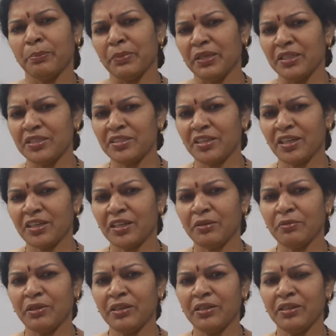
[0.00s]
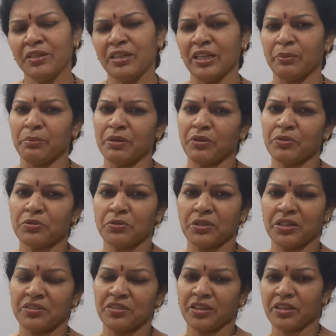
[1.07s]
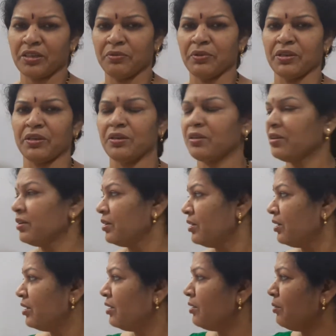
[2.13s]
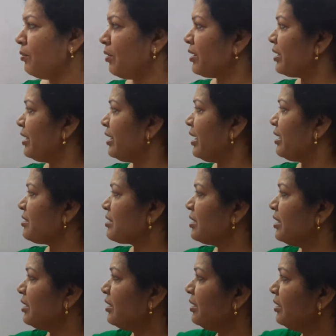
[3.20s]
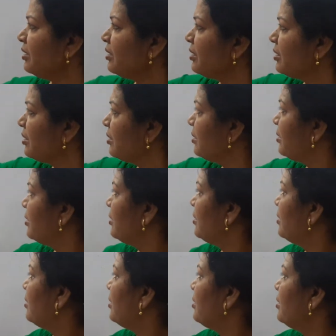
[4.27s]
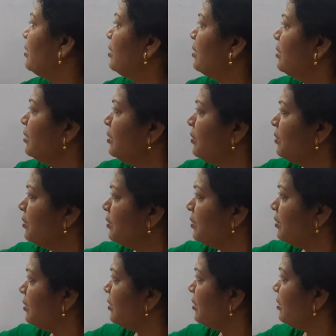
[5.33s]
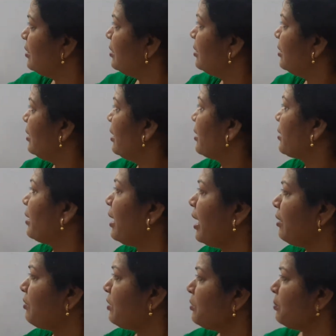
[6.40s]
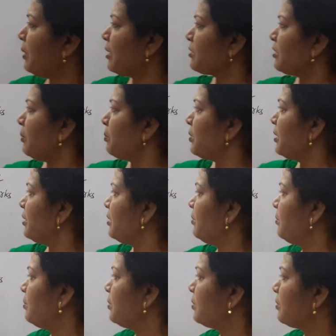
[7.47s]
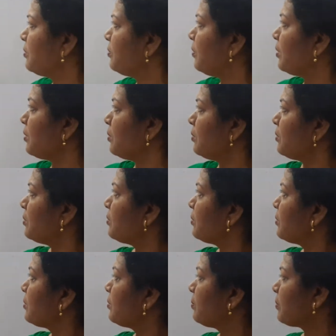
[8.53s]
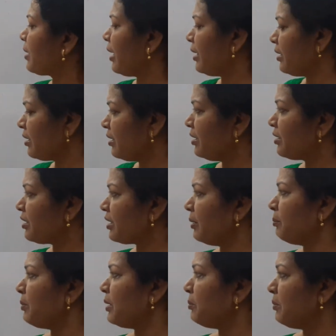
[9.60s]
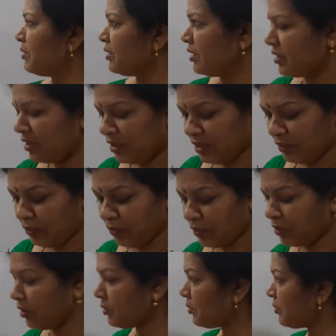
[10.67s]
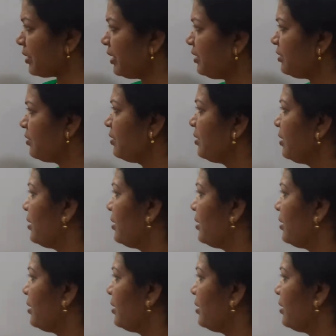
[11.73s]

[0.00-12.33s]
means are given, number of students are given. What they are asking and the average marks obtained in followed. Calculate the combined mean, that I forgot to write.